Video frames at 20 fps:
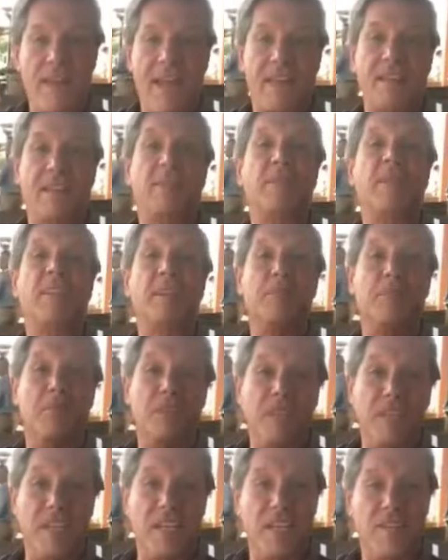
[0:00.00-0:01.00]
that limiting
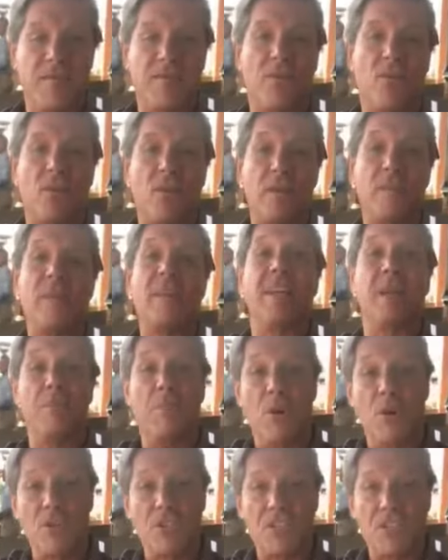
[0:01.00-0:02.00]
belief or limiting
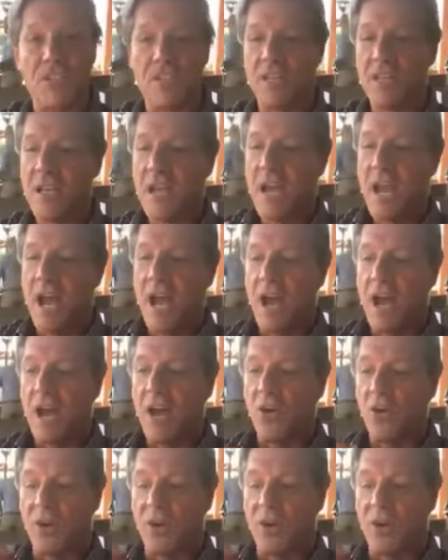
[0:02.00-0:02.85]
emotion uh,